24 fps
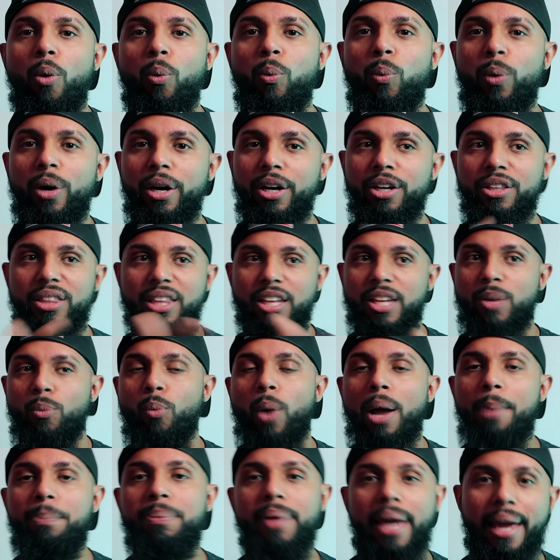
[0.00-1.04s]
where the
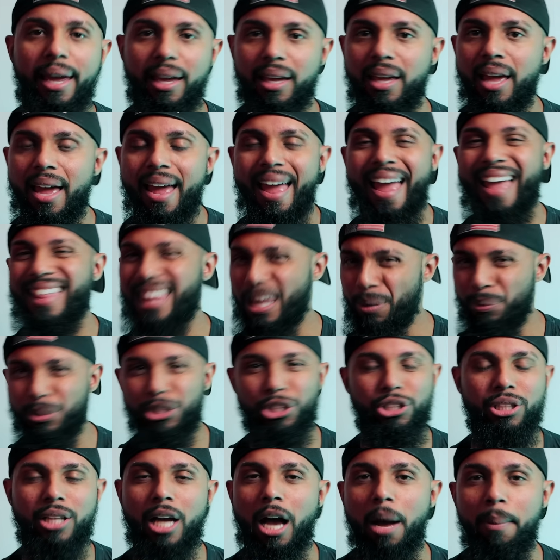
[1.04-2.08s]
web yank and they would
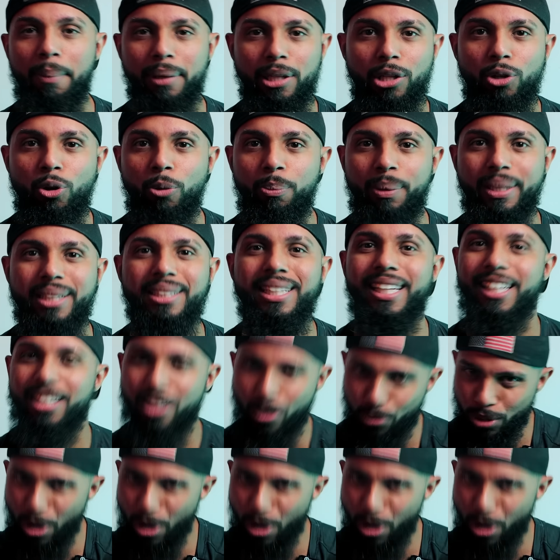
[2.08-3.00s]
just come a little bit. It's like, yo,